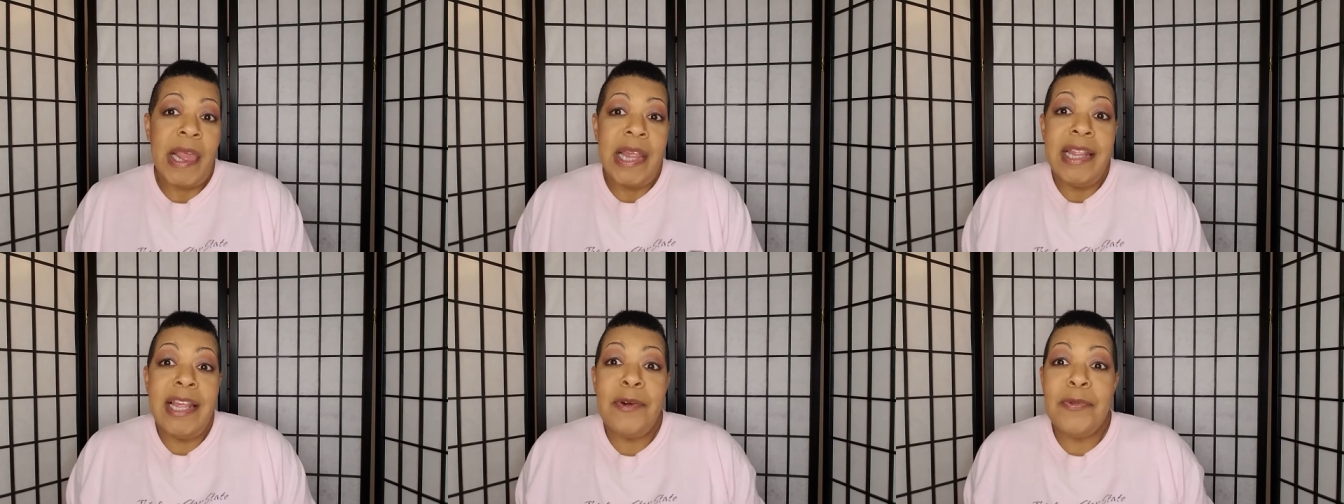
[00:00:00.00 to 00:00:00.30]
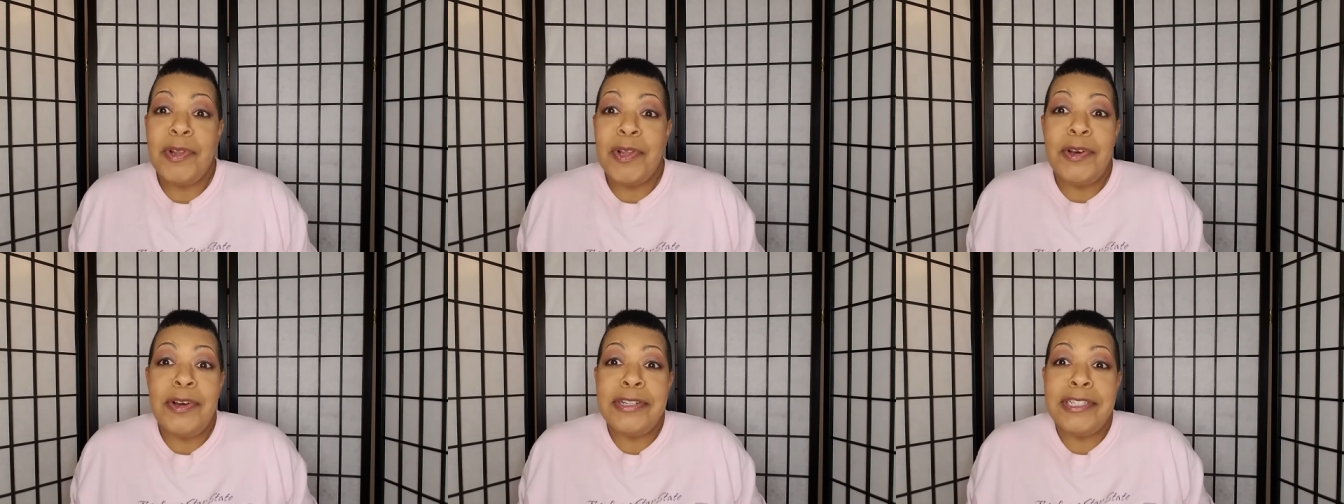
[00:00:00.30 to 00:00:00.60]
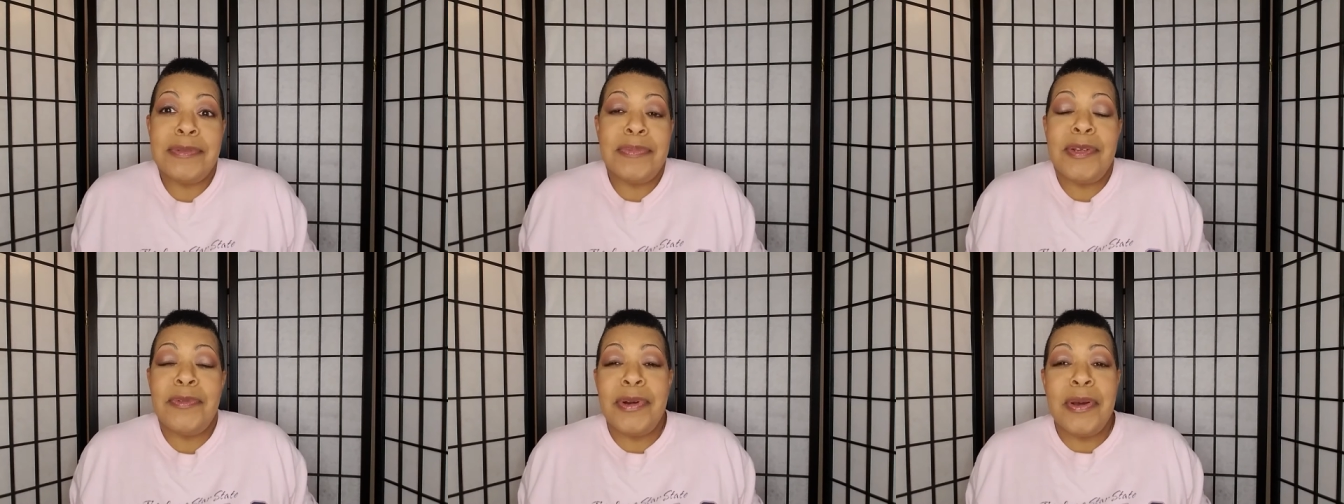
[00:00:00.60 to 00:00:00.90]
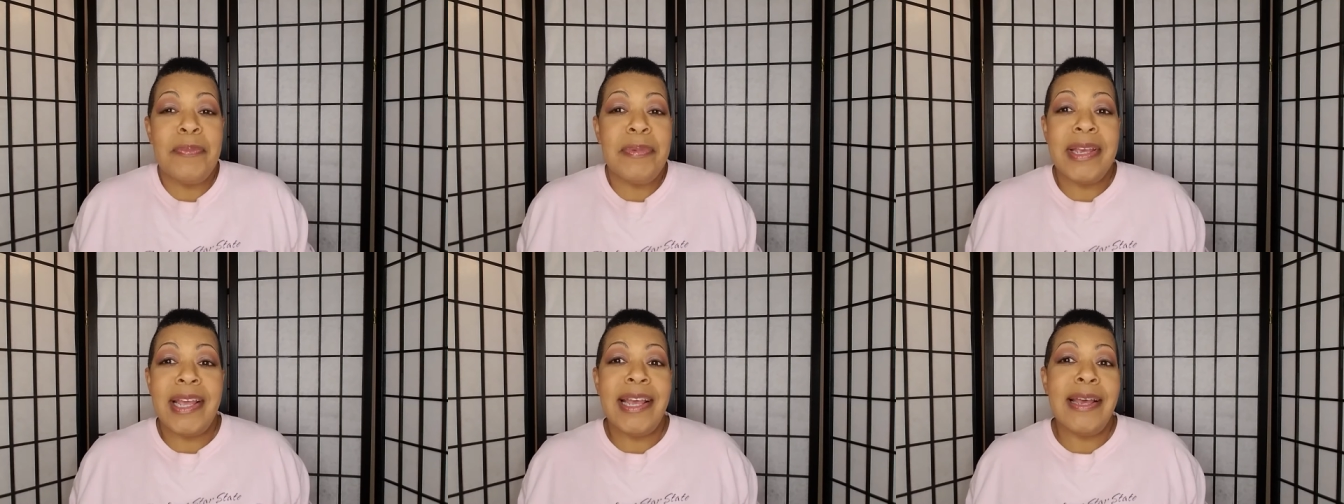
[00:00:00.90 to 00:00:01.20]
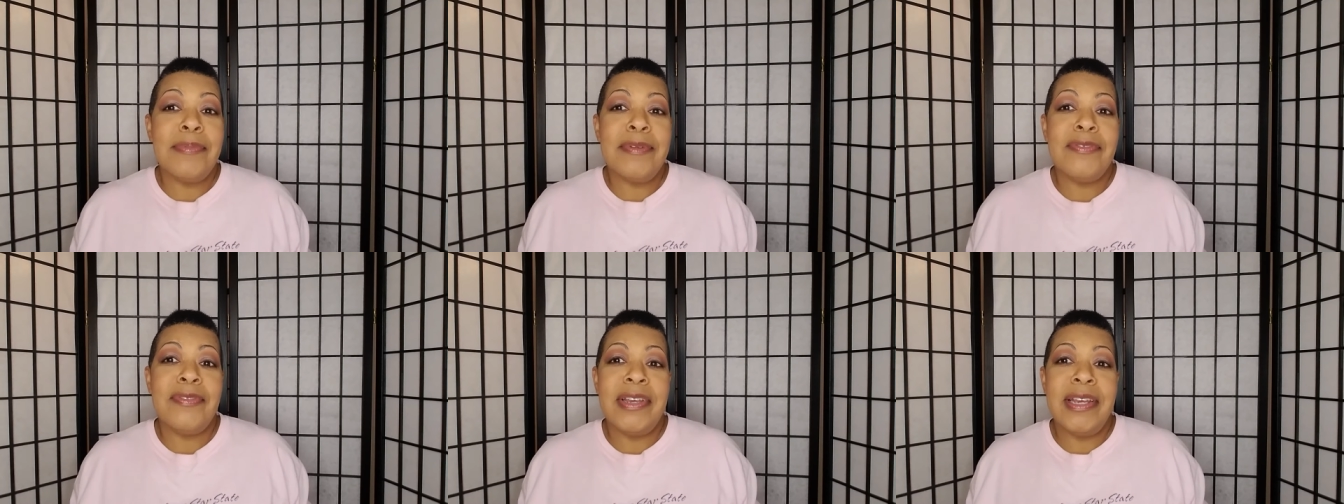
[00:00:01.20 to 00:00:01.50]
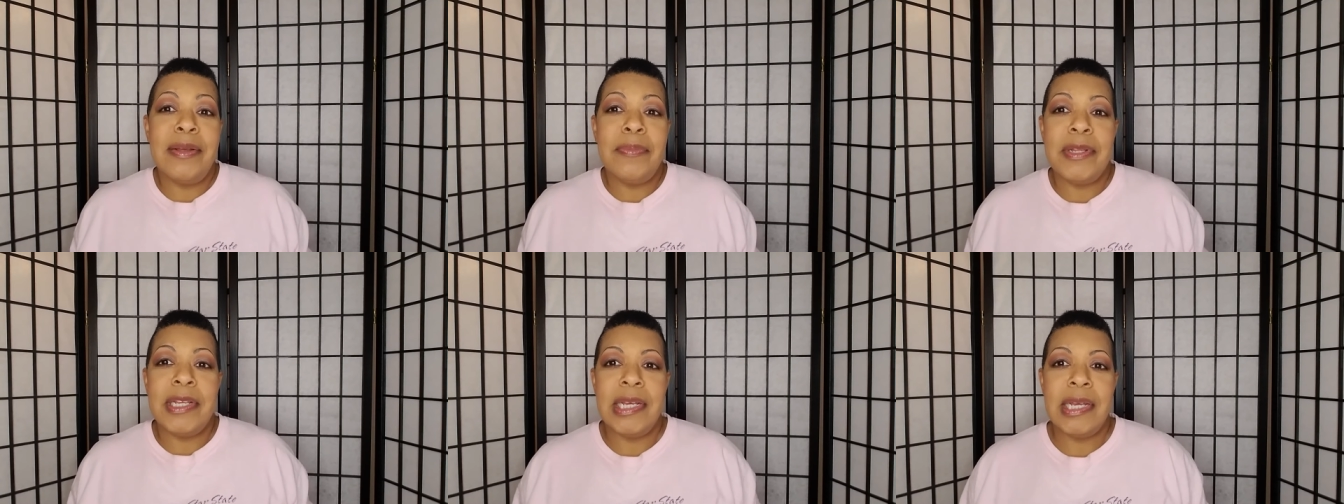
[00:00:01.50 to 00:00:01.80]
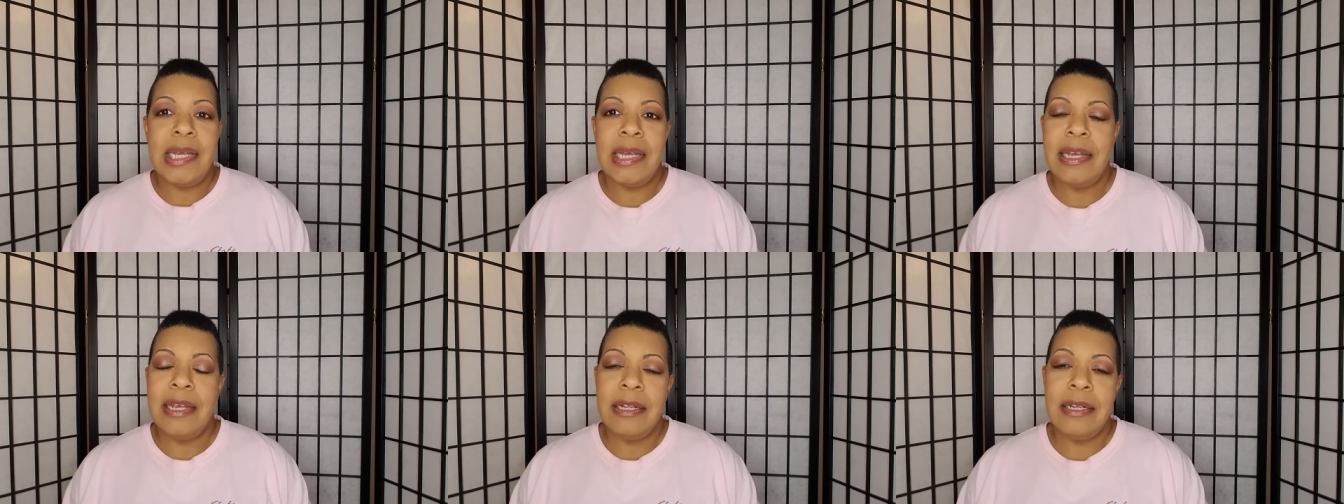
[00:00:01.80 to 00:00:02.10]
that we'll all just be one big happy
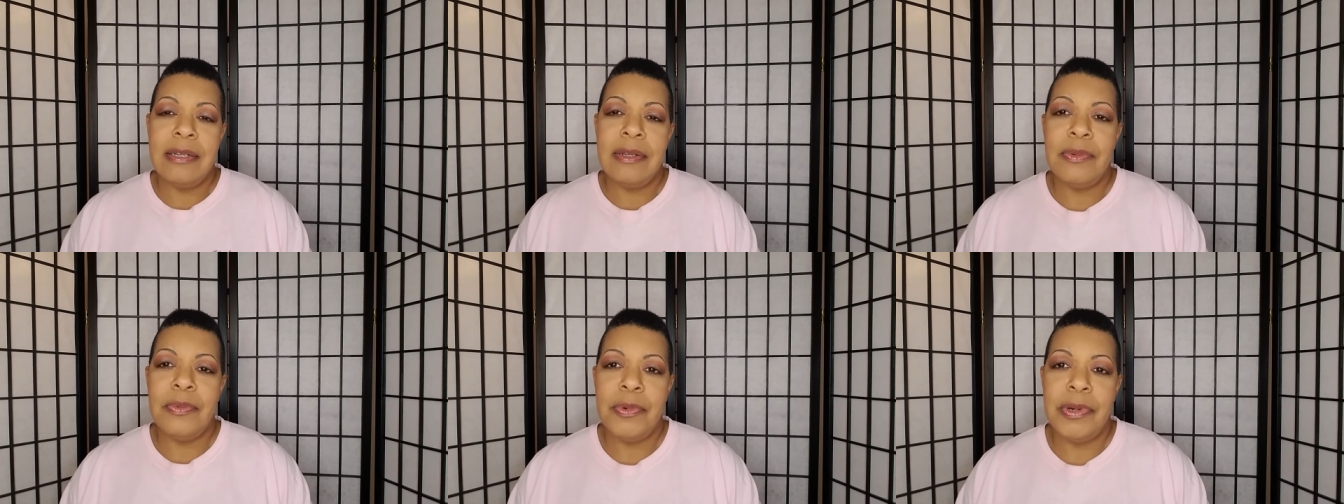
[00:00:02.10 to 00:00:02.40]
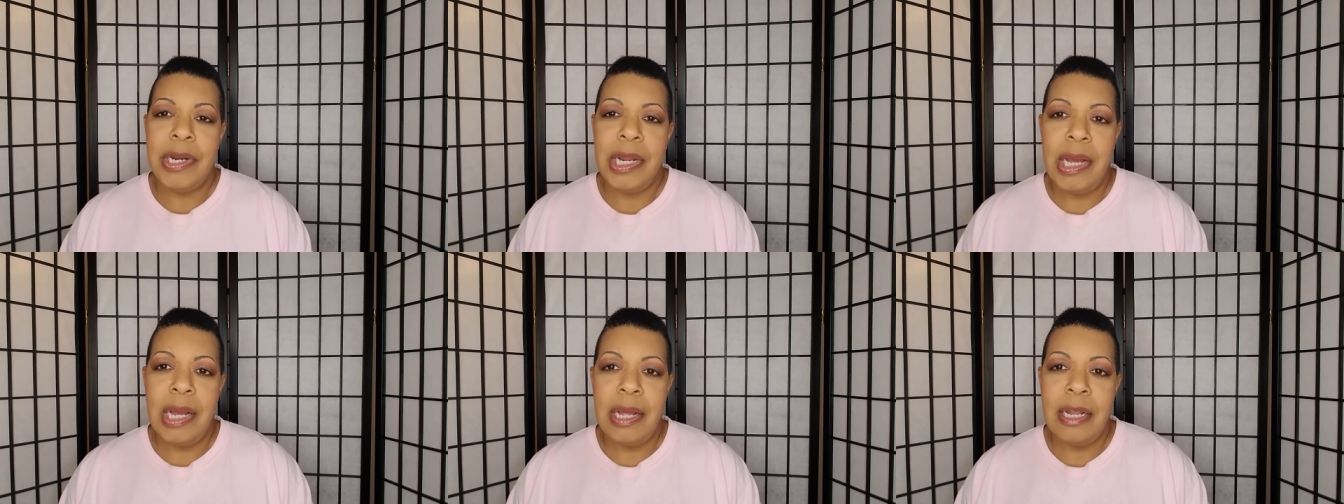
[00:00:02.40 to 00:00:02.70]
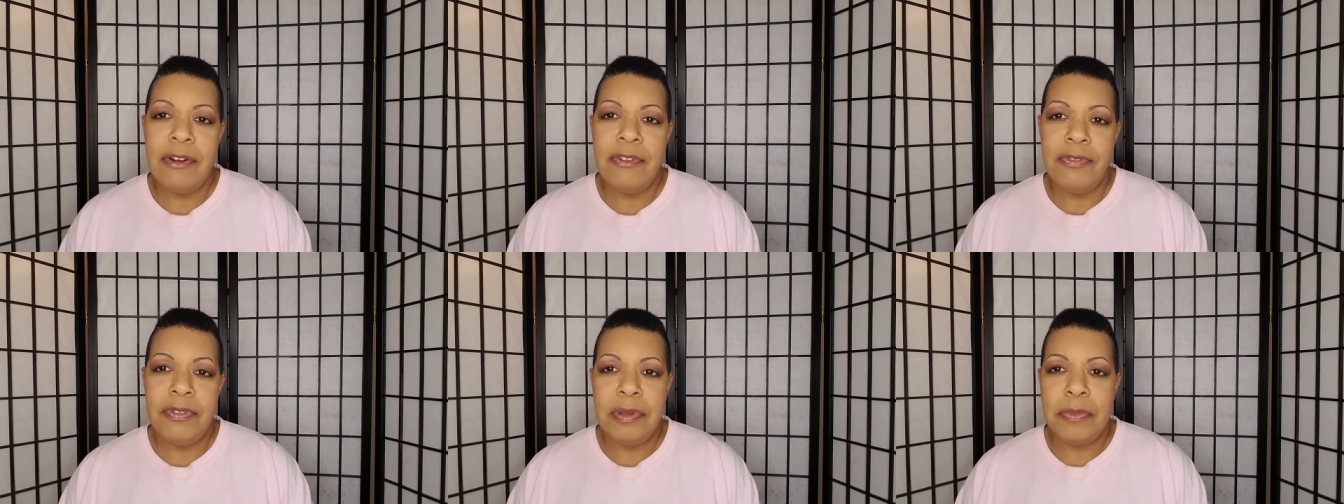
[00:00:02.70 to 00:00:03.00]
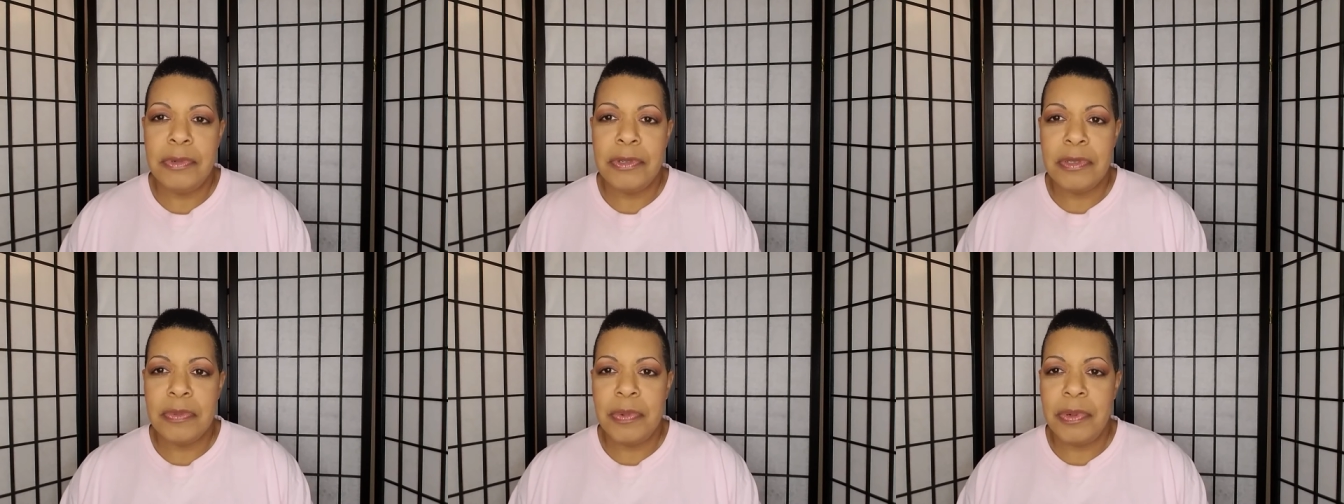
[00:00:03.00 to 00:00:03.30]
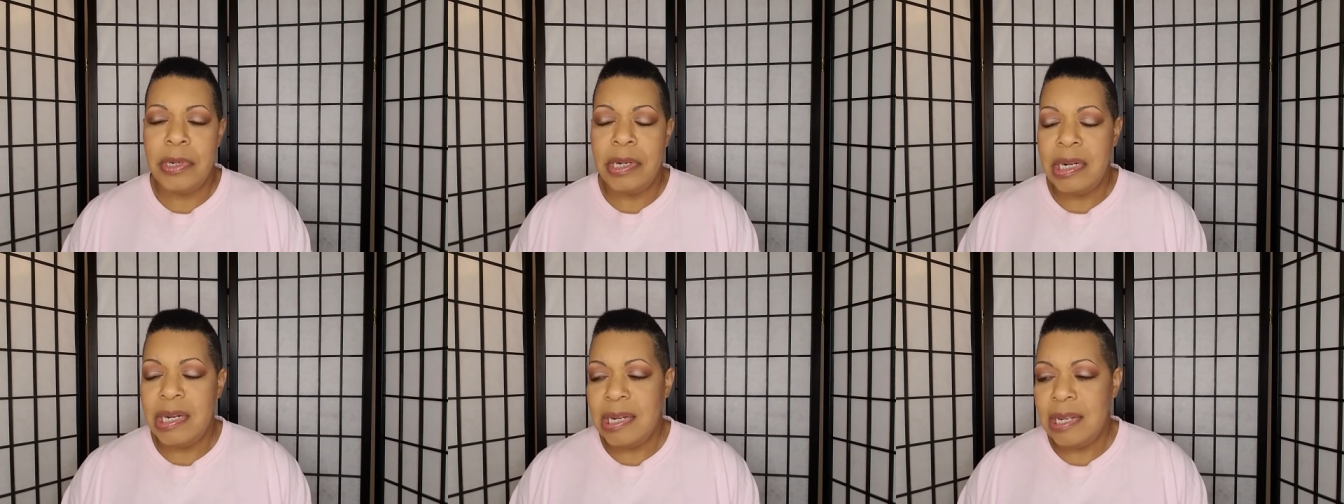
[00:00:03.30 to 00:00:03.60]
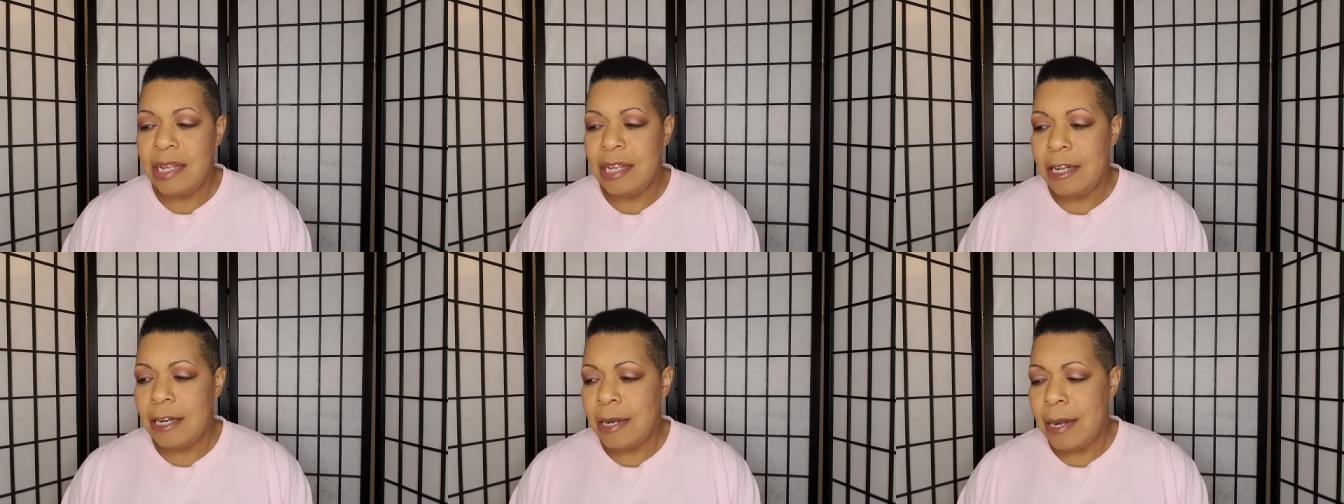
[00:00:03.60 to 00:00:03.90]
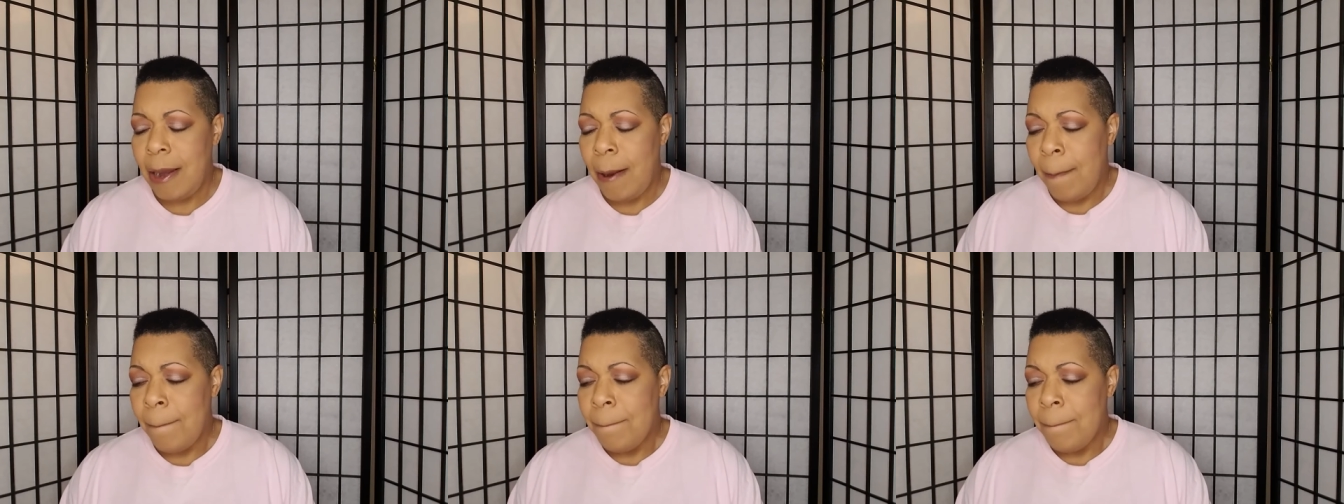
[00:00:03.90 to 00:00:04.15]
family, and we're not, for the most part. And